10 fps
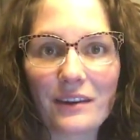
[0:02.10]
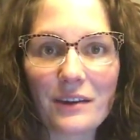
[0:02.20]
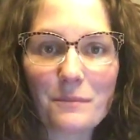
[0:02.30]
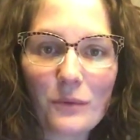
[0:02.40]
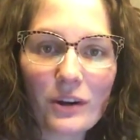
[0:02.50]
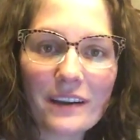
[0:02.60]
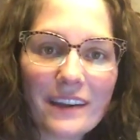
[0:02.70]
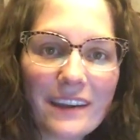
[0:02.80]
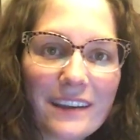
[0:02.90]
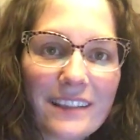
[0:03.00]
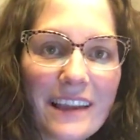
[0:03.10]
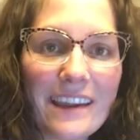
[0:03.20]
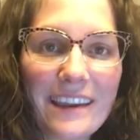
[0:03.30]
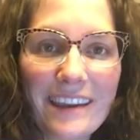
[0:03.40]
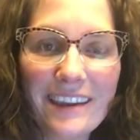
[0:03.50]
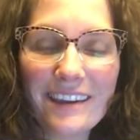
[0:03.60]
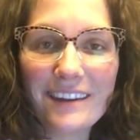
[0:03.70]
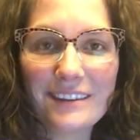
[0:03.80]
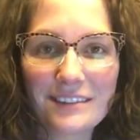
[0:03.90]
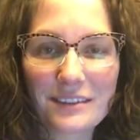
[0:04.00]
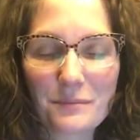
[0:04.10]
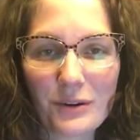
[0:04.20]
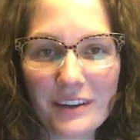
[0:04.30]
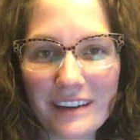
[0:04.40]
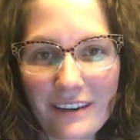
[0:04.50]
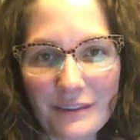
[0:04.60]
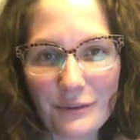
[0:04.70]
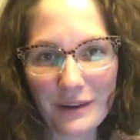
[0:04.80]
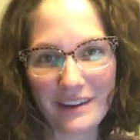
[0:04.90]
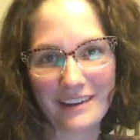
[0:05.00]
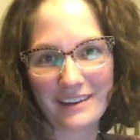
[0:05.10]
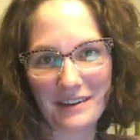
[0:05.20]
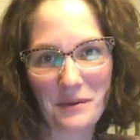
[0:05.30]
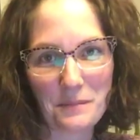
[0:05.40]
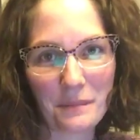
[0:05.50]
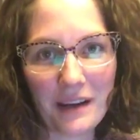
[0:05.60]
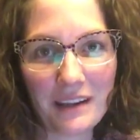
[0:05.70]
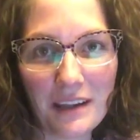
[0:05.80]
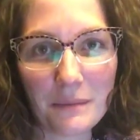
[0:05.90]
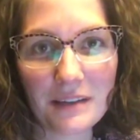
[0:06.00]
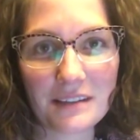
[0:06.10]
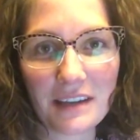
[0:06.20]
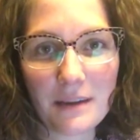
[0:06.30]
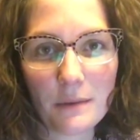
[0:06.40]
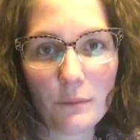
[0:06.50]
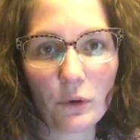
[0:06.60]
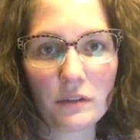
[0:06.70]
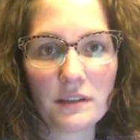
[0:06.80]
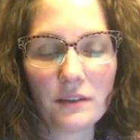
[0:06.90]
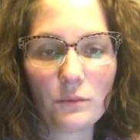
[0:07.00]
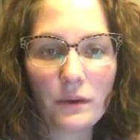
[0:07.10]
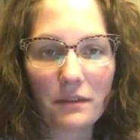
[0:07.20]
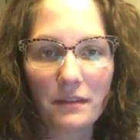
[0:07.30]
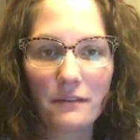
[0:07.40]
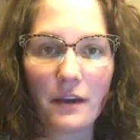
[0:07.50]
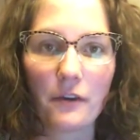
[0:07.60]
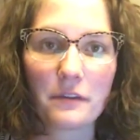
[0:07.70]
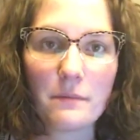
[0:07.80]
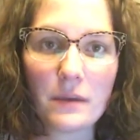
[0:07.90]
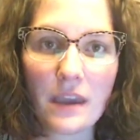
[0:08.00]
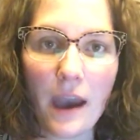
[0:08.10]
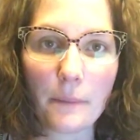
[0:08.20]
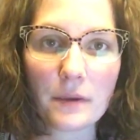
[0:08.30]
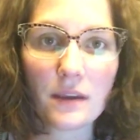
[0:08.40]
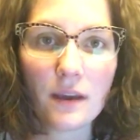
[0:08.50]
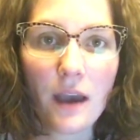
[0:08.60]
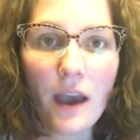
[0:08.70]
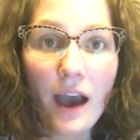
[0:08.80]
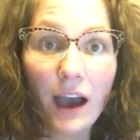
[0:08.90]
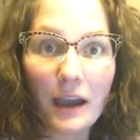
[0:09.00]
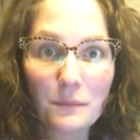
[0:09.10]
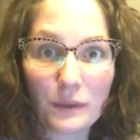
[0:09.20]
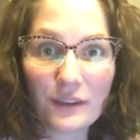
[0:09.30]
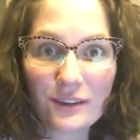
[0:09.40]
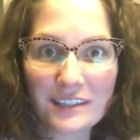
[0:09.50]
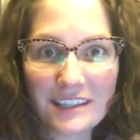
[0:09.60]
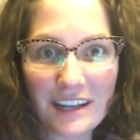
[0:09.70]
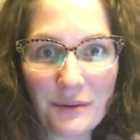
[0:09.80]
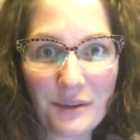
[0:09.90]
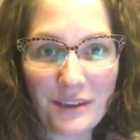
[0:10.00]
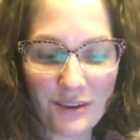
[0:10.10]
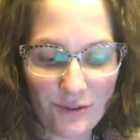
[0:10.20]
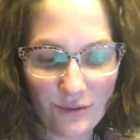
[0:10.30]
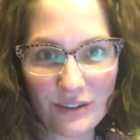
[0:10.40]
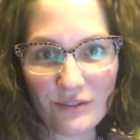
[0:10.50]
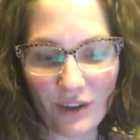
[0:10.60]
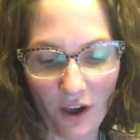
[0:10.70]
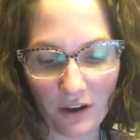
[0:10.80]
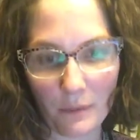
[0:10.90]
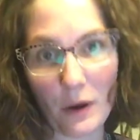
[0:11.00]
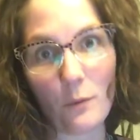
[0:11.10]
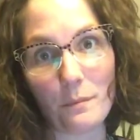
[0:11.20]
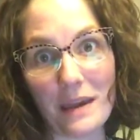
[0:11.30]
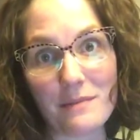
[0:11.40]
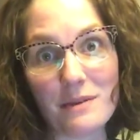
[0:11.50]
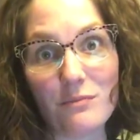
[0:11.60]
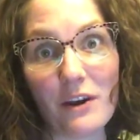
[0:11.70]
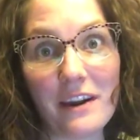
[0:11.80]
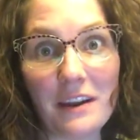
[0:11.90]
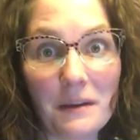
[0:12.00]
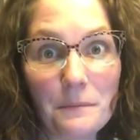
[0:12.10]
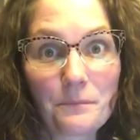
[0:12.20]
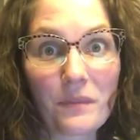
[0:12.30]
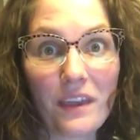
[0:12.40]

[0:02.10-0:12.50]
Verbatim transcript: Good morning, ladies. Good morning, everyone. My name is Amy Bolton with Live Healthy, Be Happy. I'm here today with you to talk about baby brain.